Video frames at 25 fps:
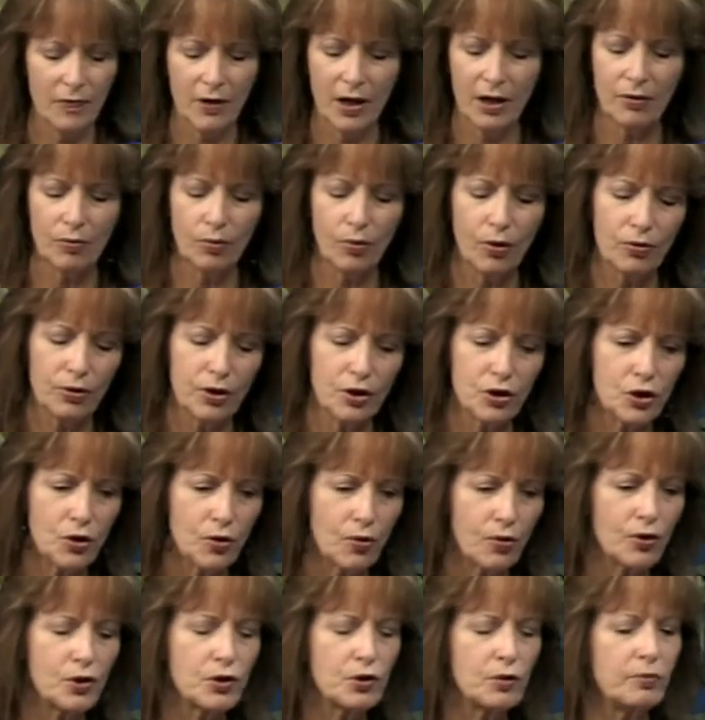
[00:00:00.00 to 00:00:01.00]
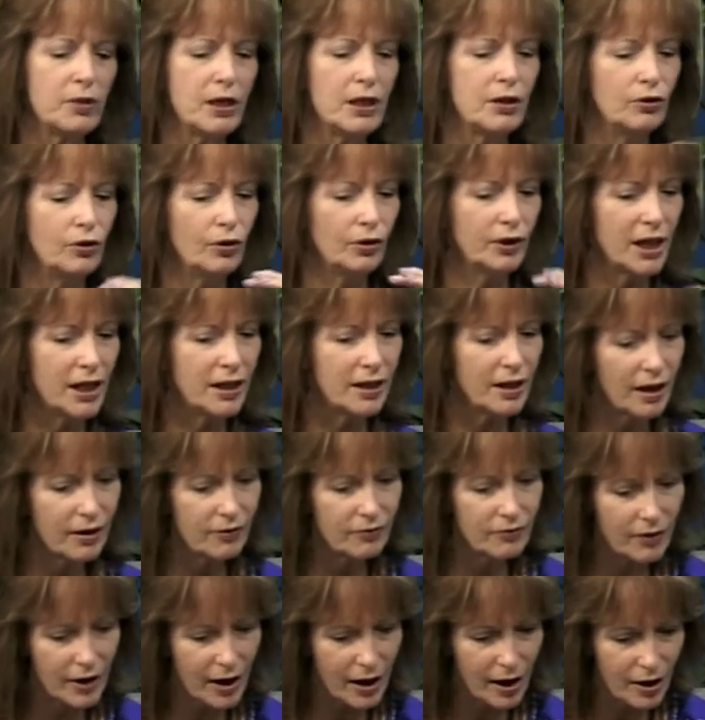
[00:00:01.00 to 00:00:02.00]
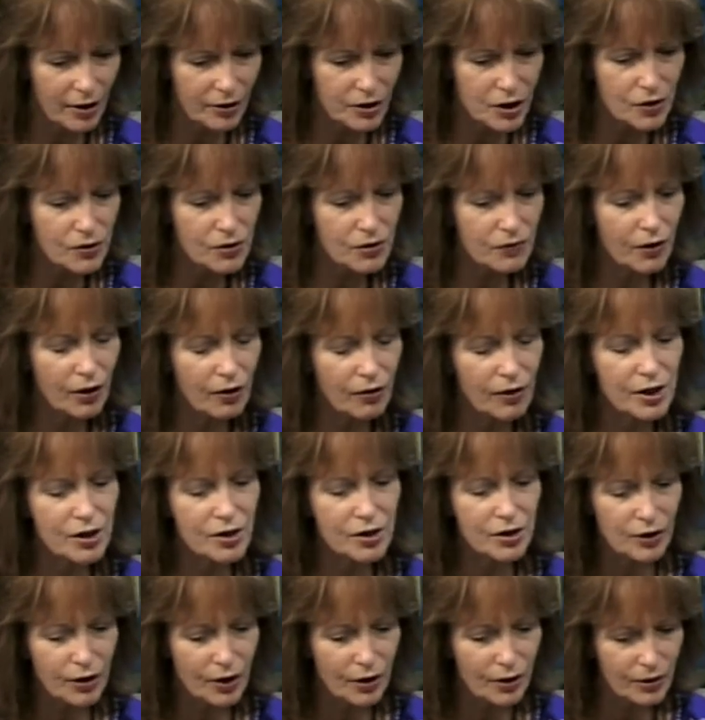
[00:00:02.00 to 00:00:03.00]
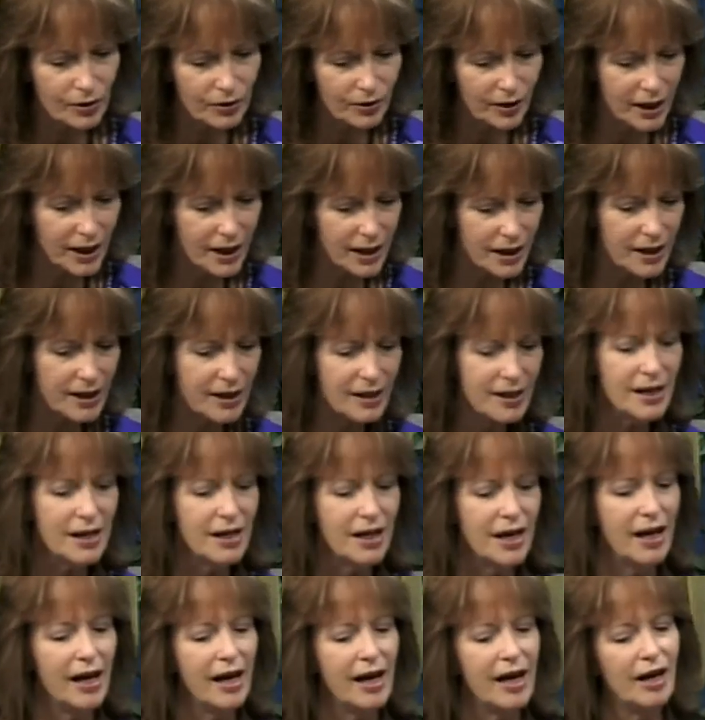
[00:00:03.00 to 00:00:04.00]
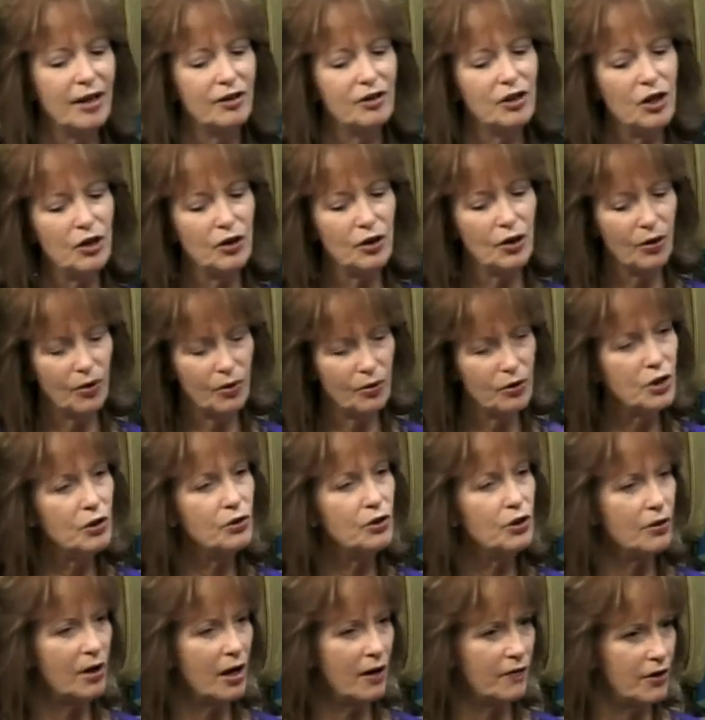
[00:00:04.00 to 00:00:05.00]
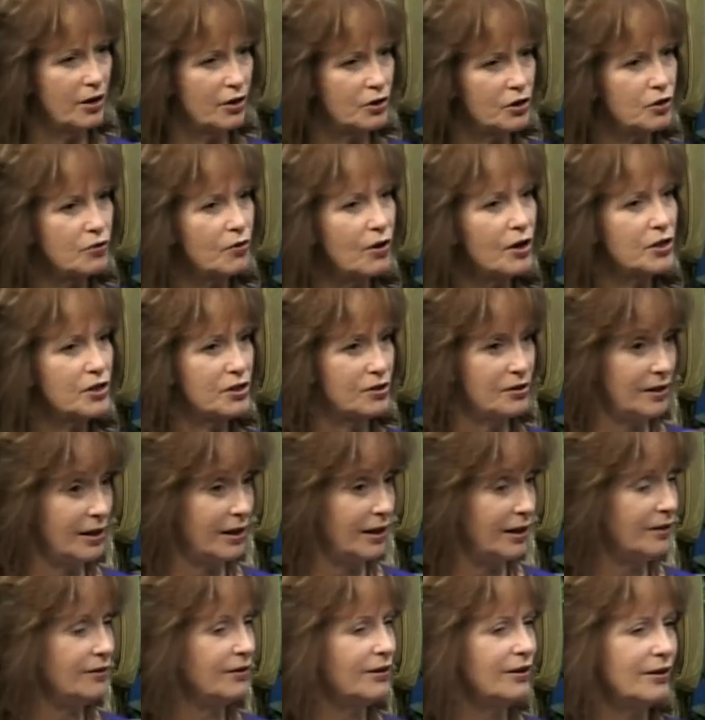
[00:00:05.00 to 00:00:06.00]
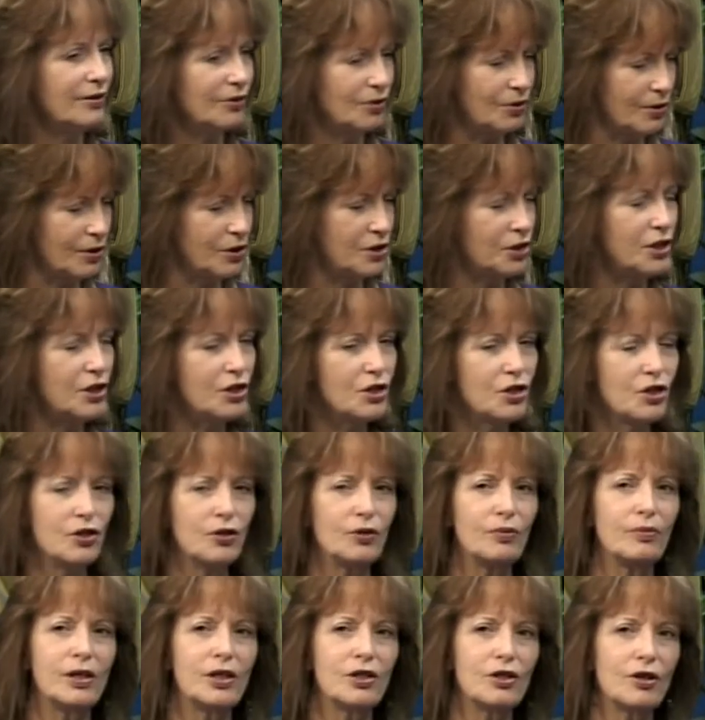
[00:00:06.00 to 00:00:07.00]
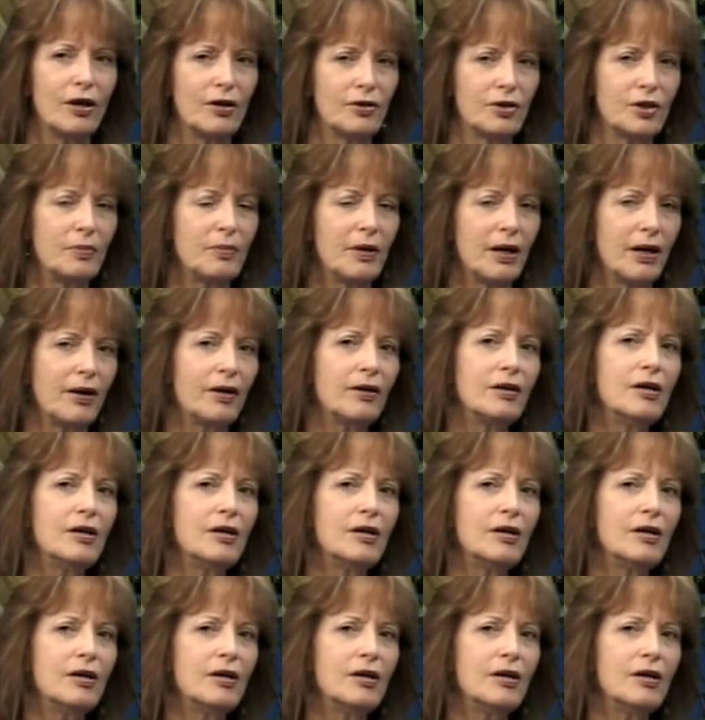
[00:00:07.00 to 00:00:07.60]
Where the Taurus will be looking at values very slowly, and you know, you do have that trust thing, trust issue we talked about.